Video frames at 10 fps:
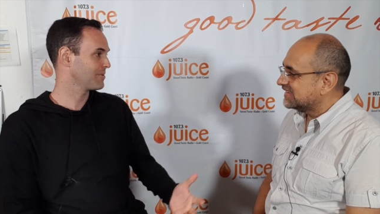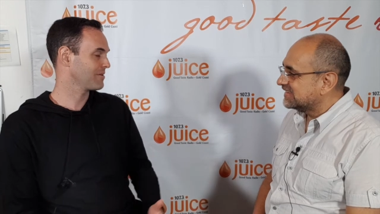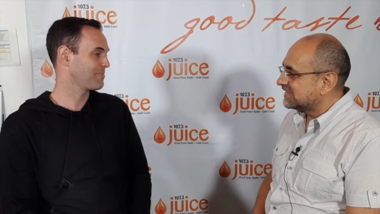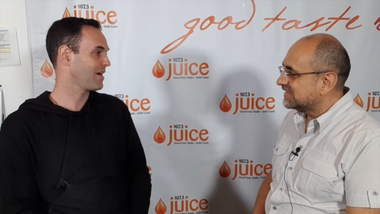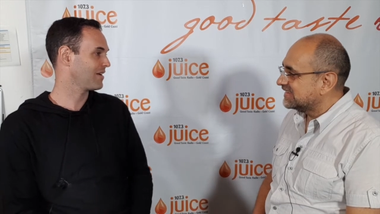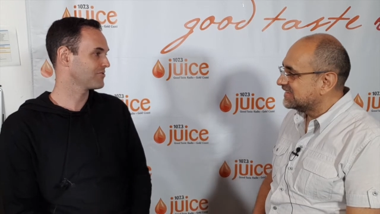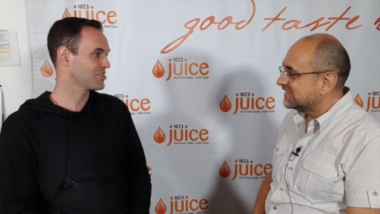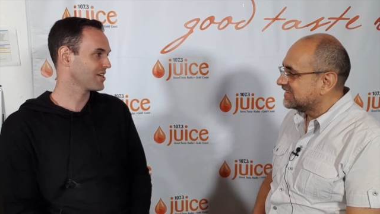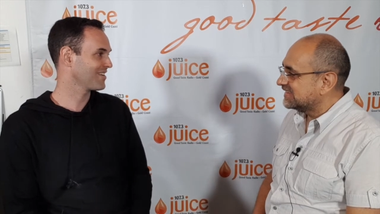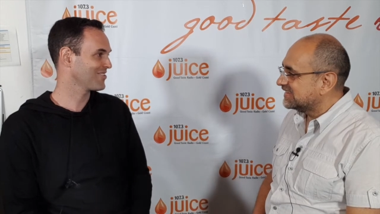Speaker 1: be a part of
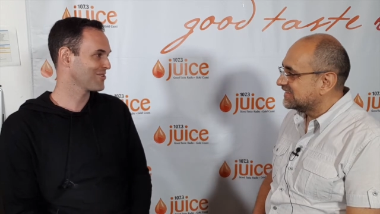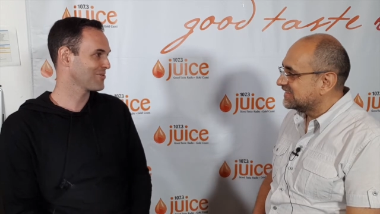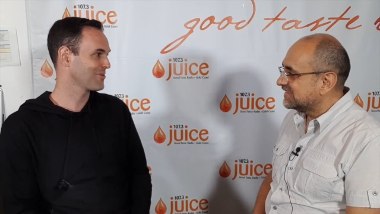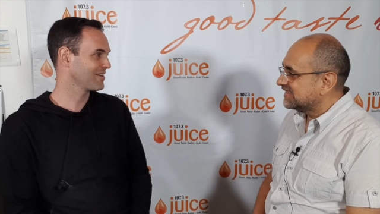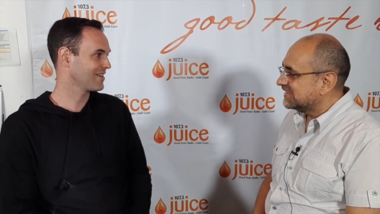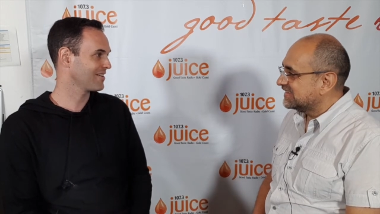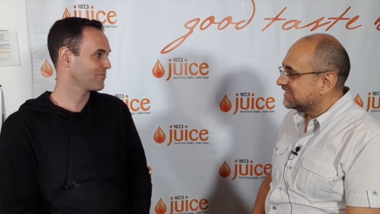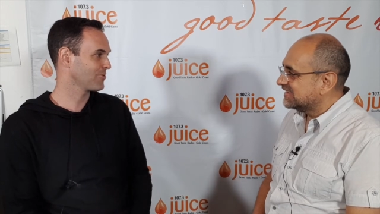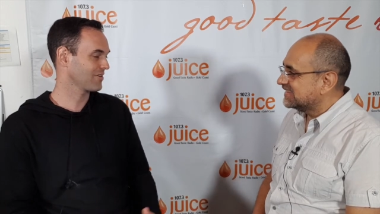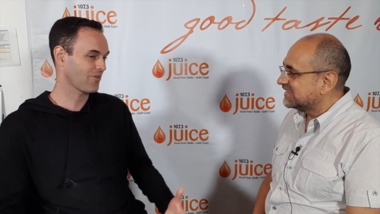GNU and,
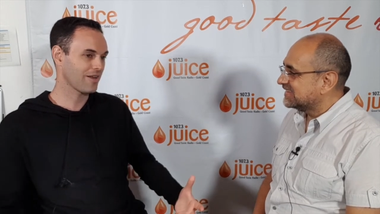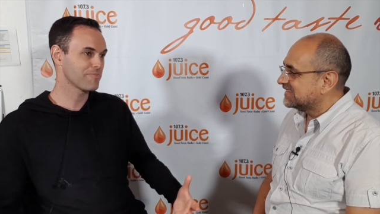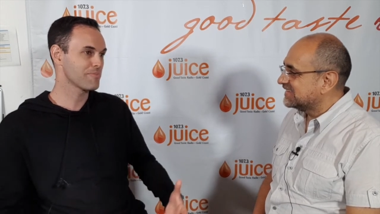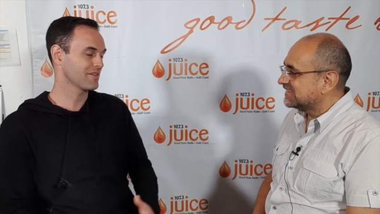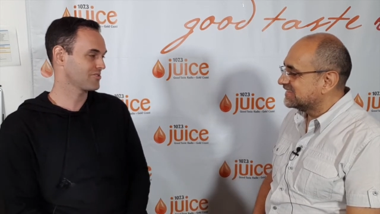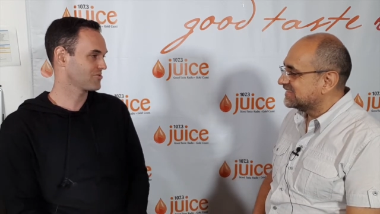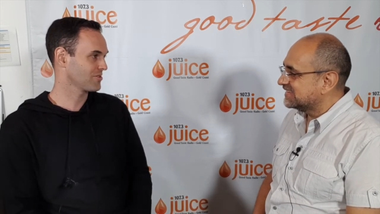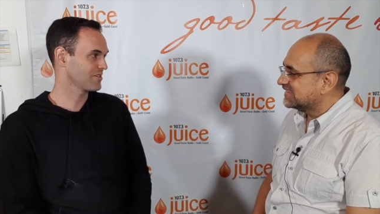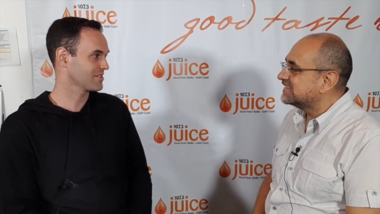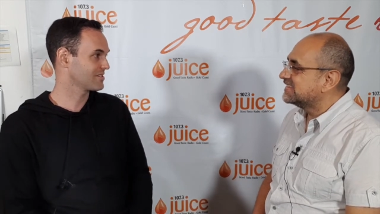and what a great
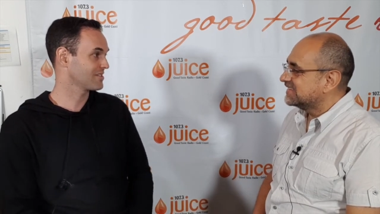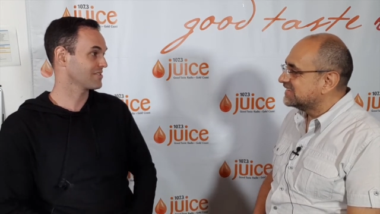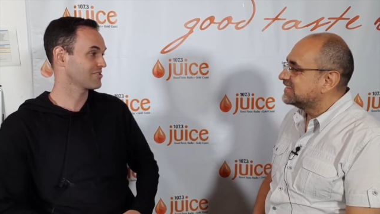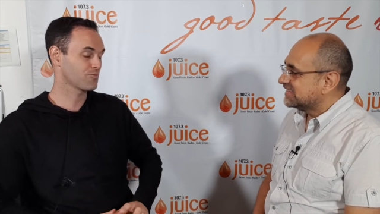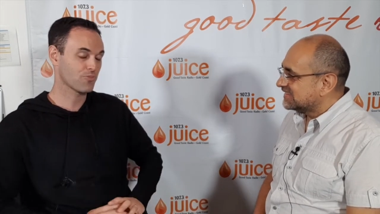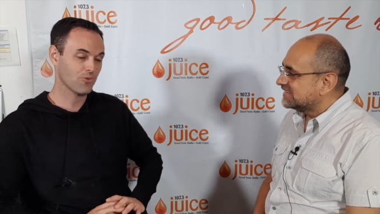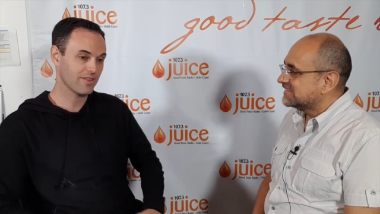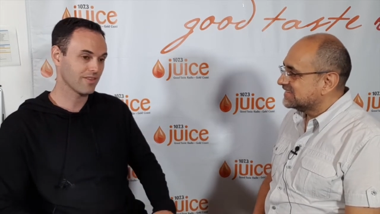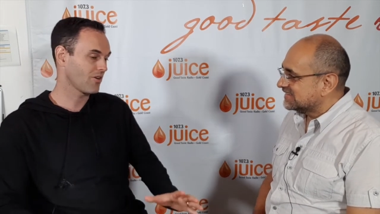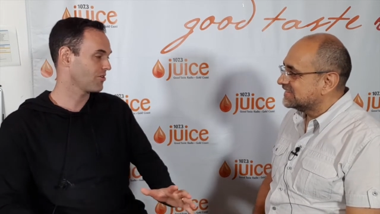ministry just to
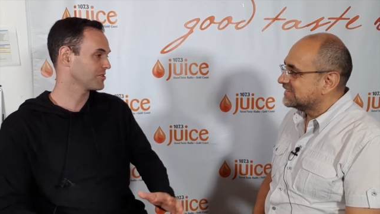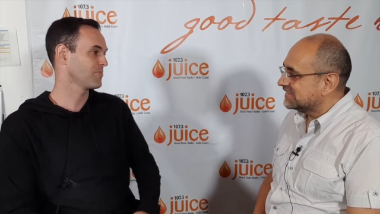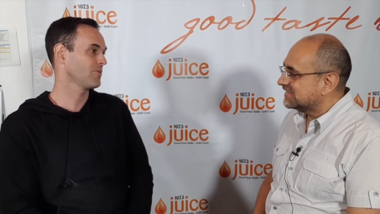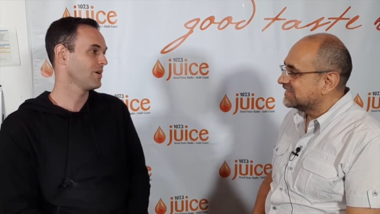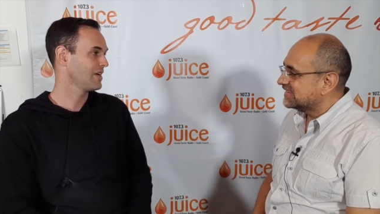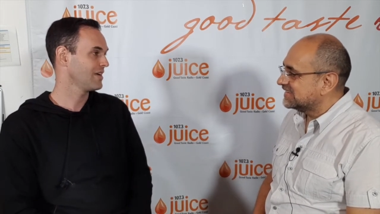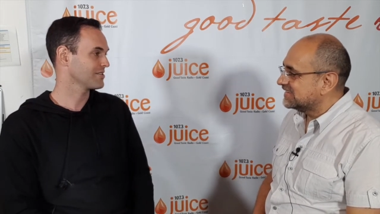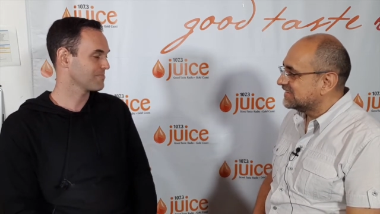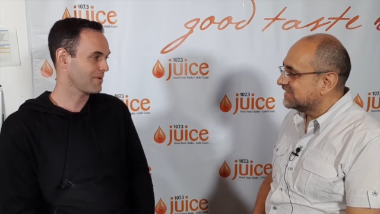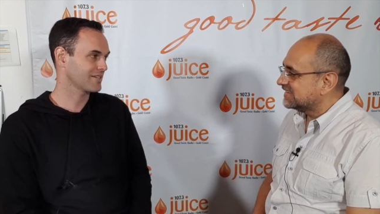spread the gospel
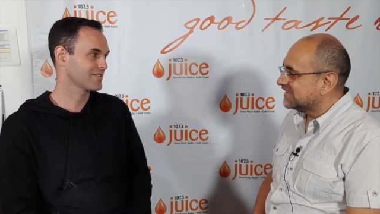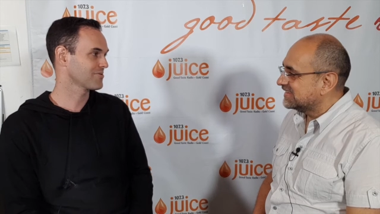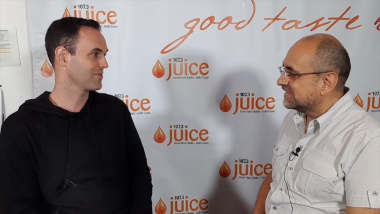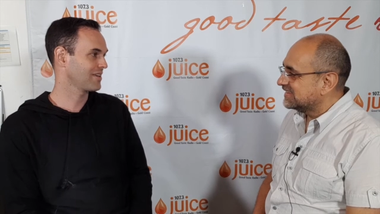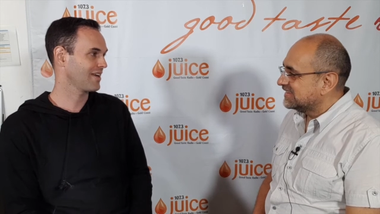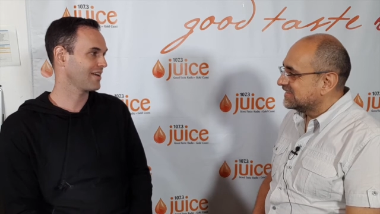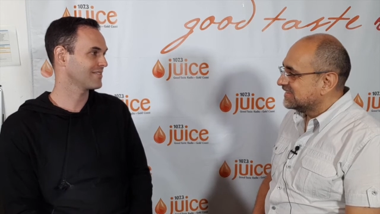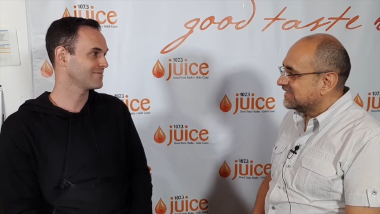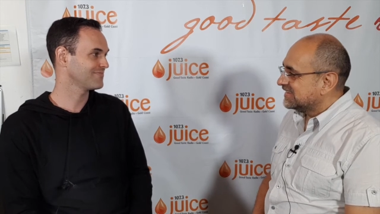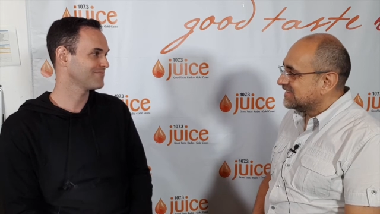as much as we can.
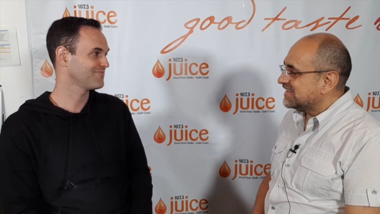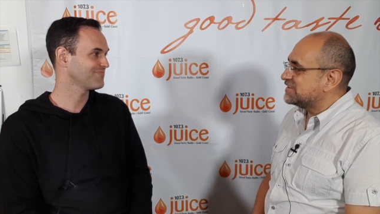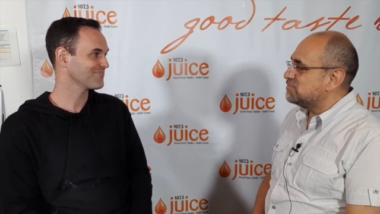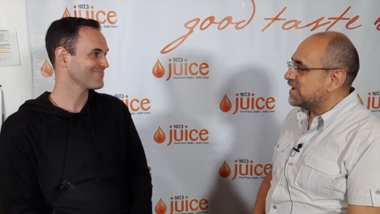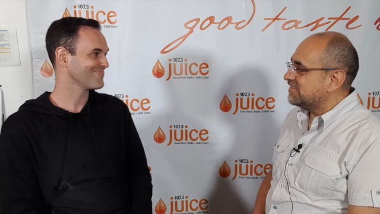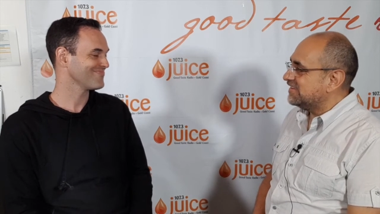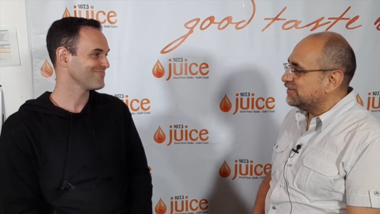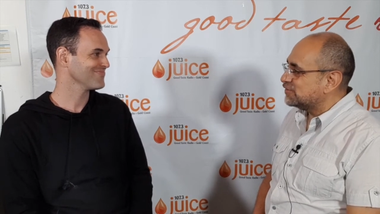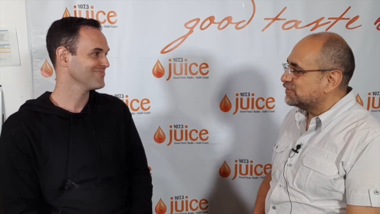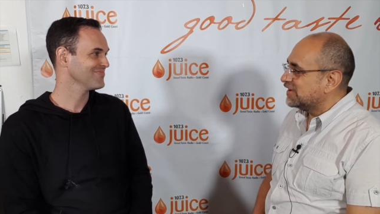
Speaker 2: That's amazing.
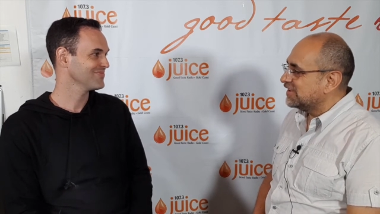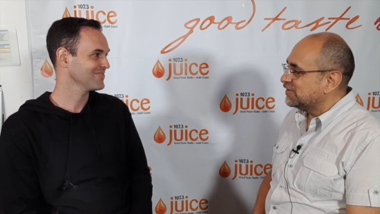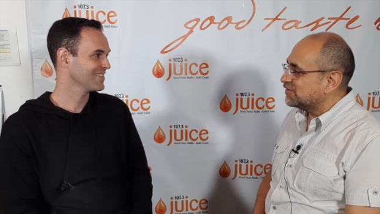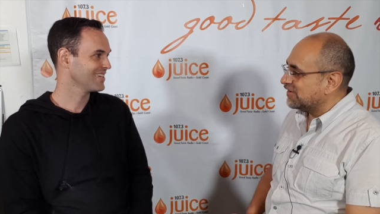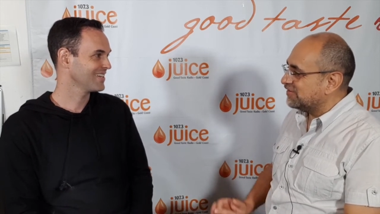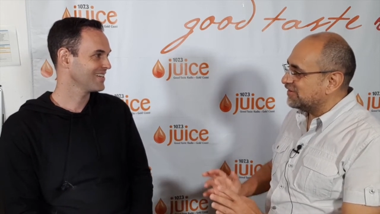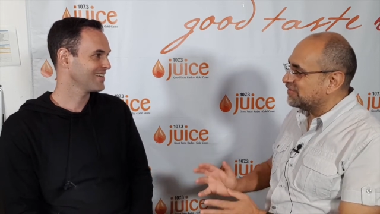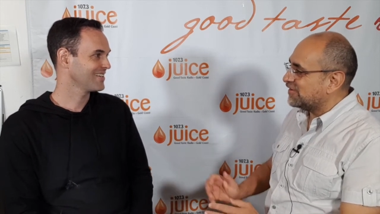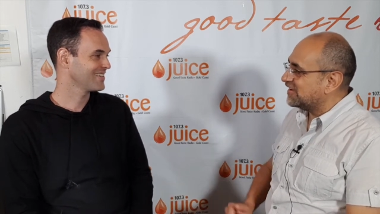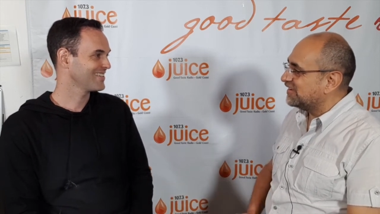You're you're as
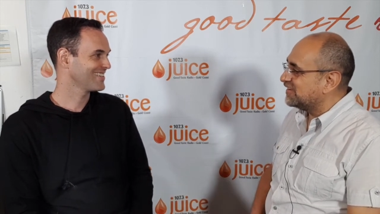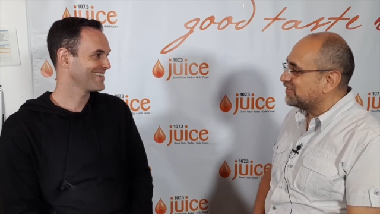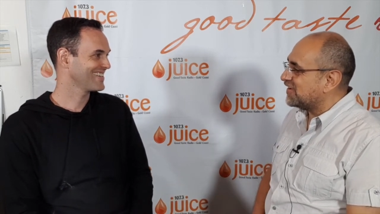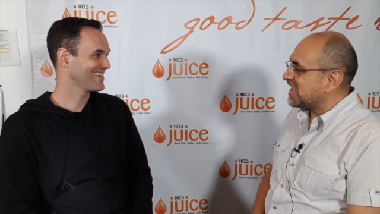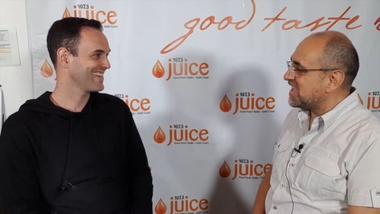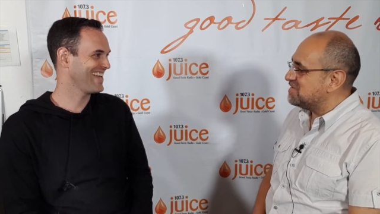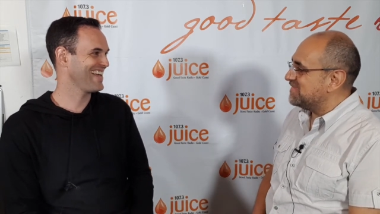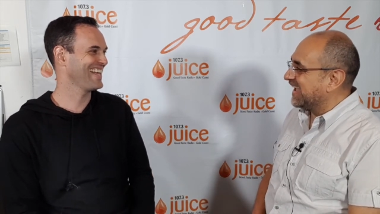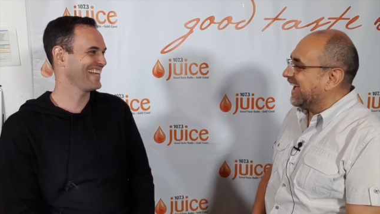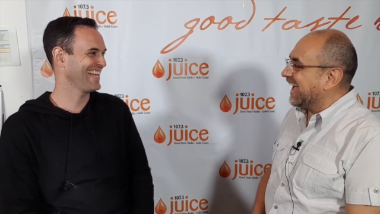excited as I
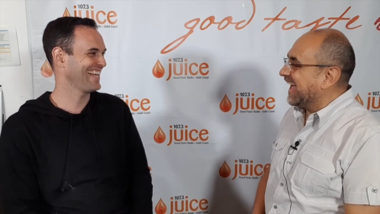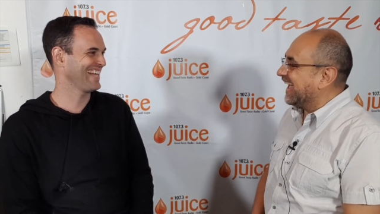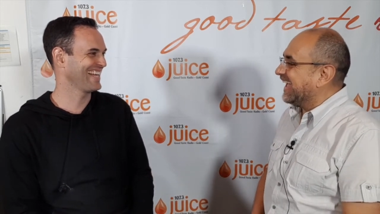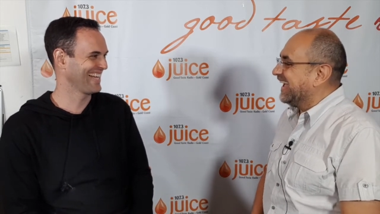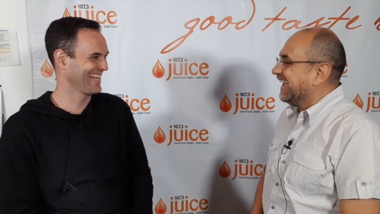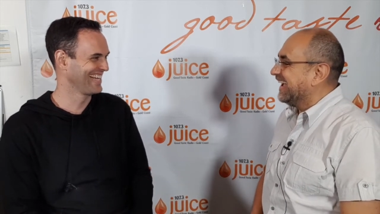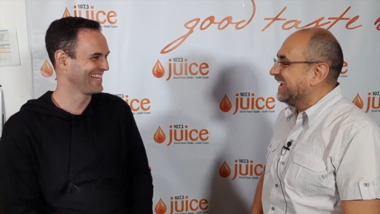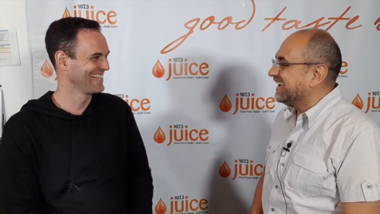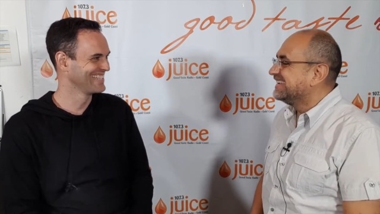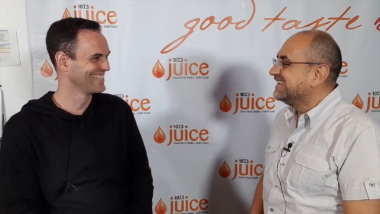am.